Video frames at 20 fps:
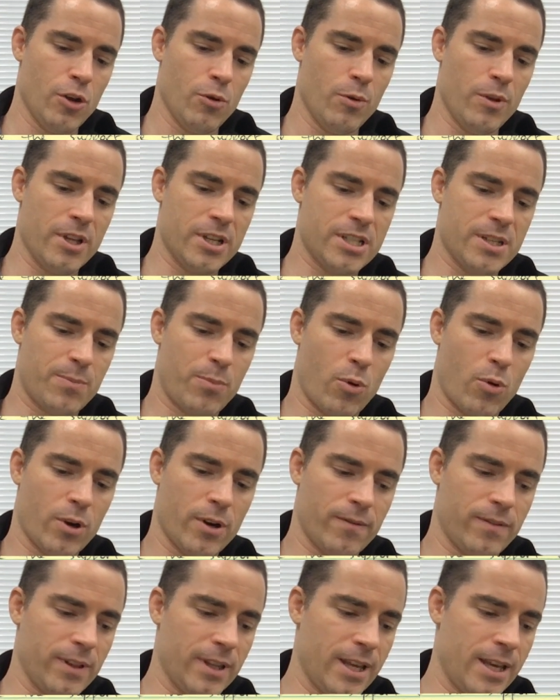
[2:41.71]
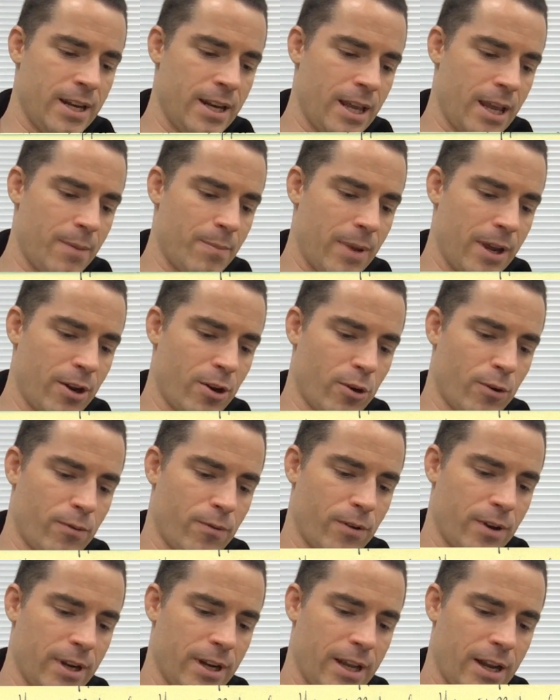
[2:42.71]
With the support of Lynn and my
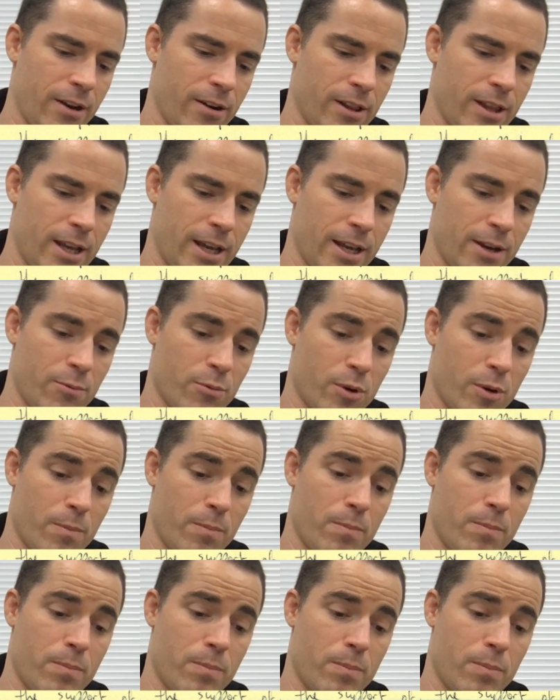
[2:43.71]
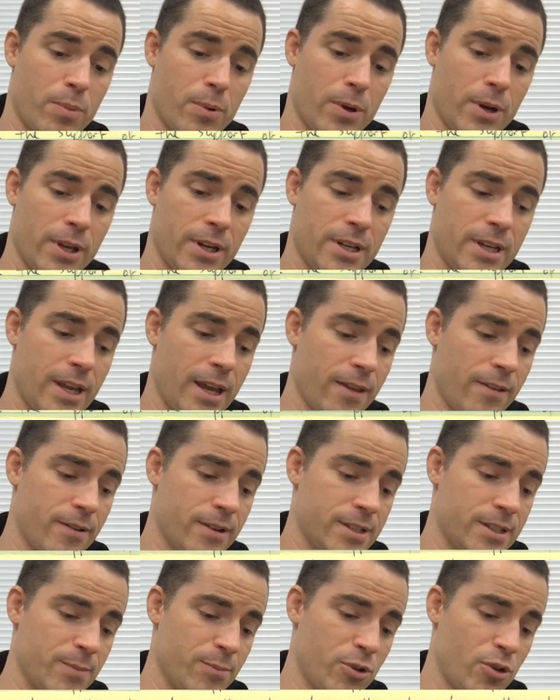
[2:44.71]
girlfriend Caroline, we're putting together
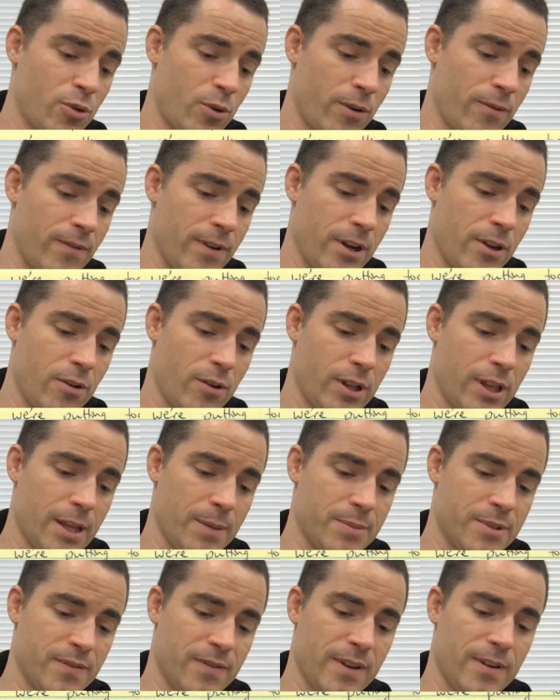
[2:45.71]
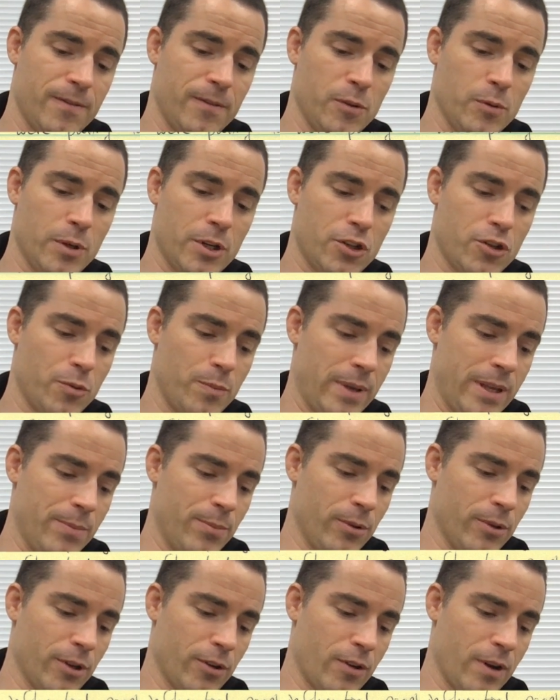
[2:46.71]
some short video clips of influential
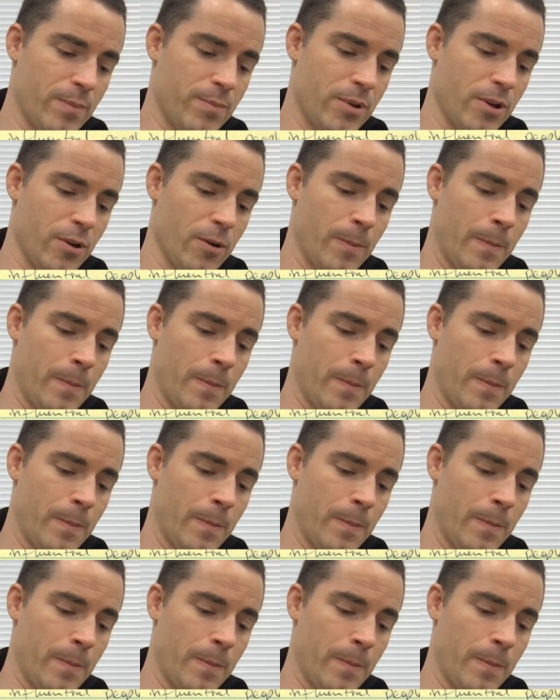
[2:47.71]
people in crypto.